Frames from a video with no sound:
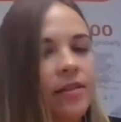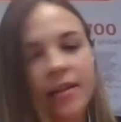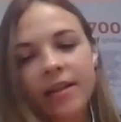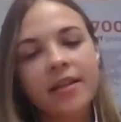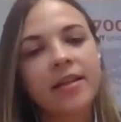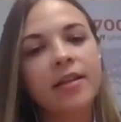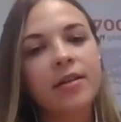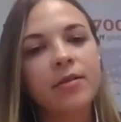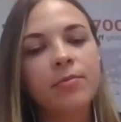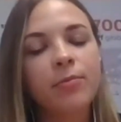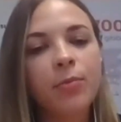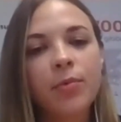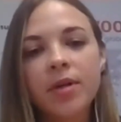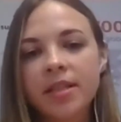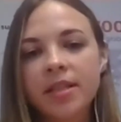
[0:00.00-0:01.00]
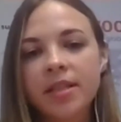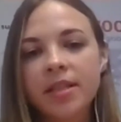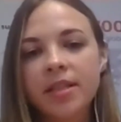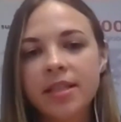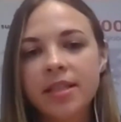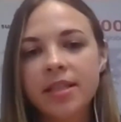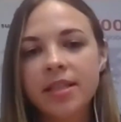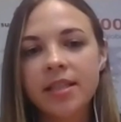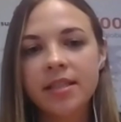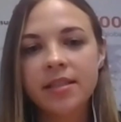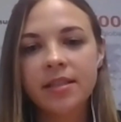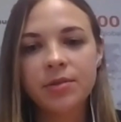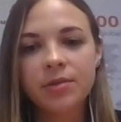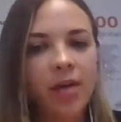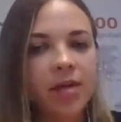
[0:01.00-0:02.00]
Uh, what are the
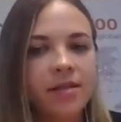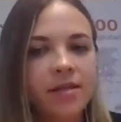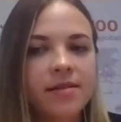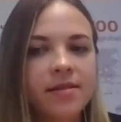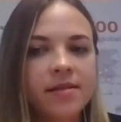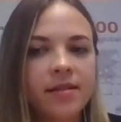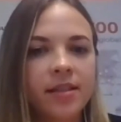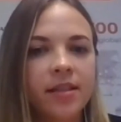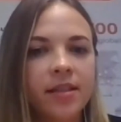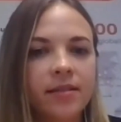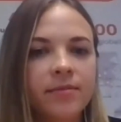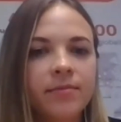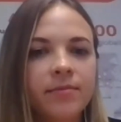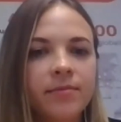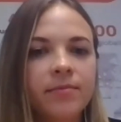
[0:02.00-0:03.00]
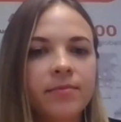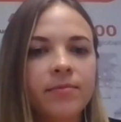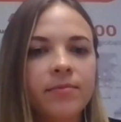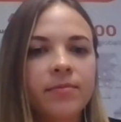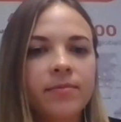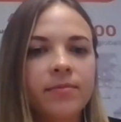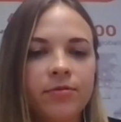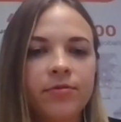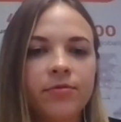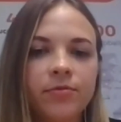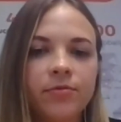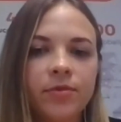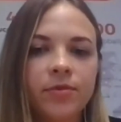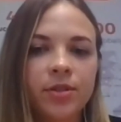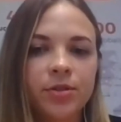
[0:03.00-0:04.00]
requirements uh, of
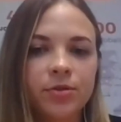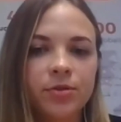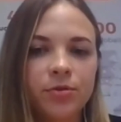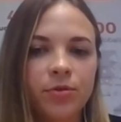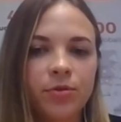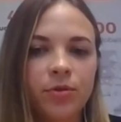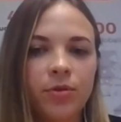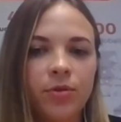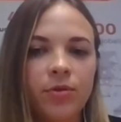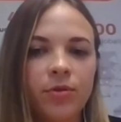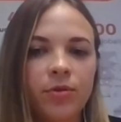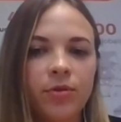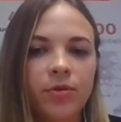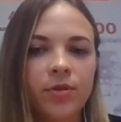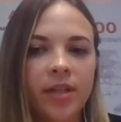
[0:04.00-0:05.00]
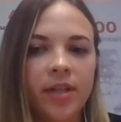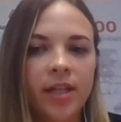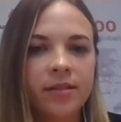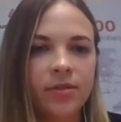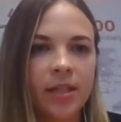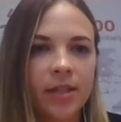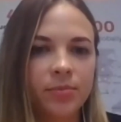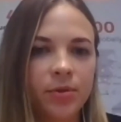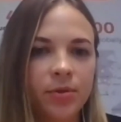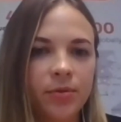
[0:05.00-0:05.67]
enrolling uh, to that